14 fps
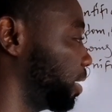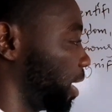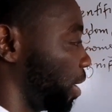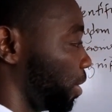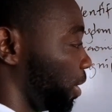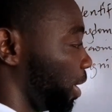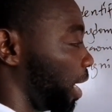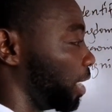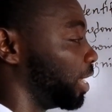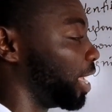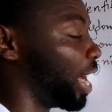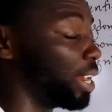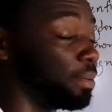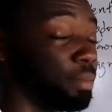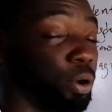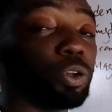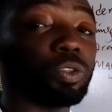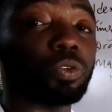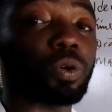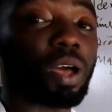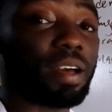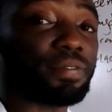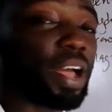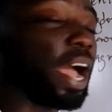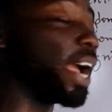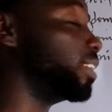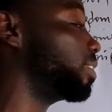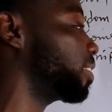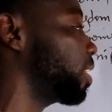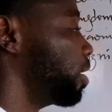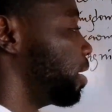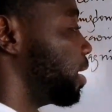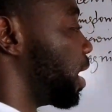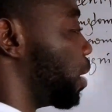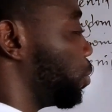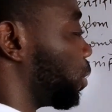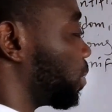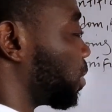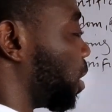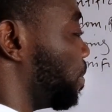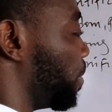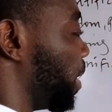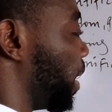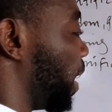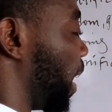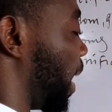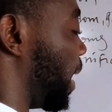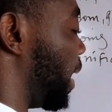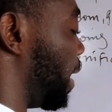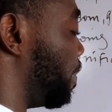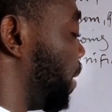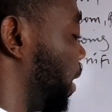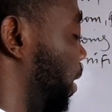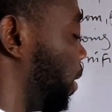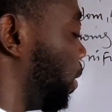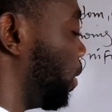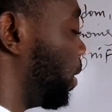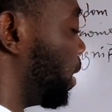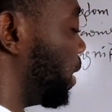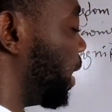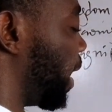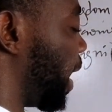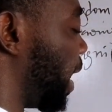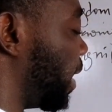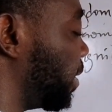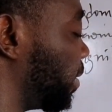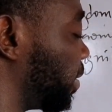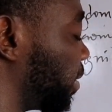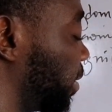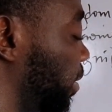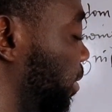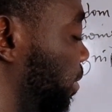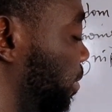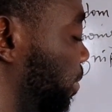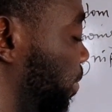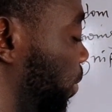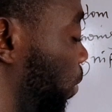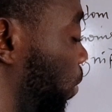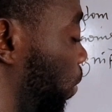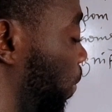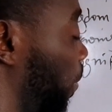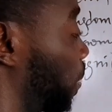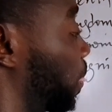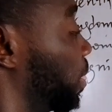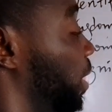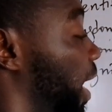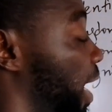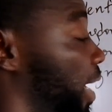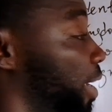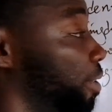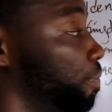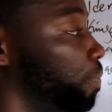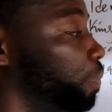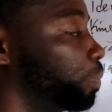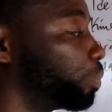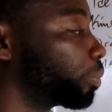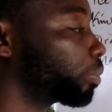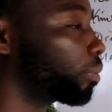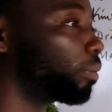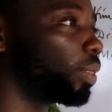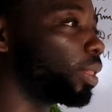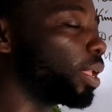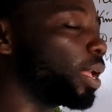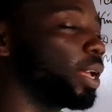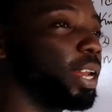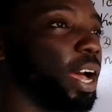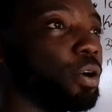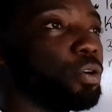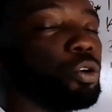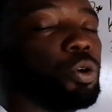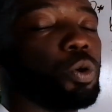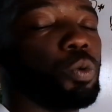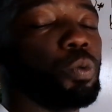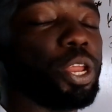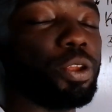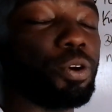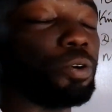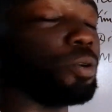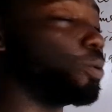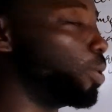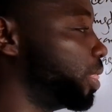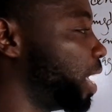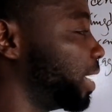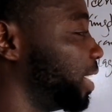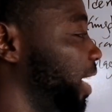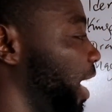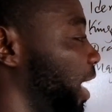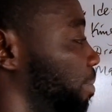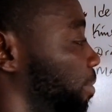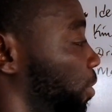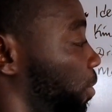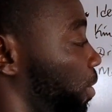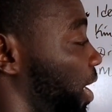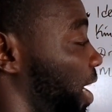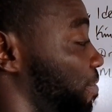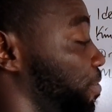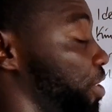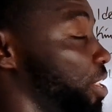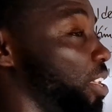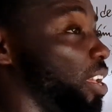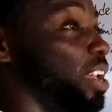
Now the animal also have eyes. Now you just come here and label the eyes. The eye. Now we know that the animal have ear.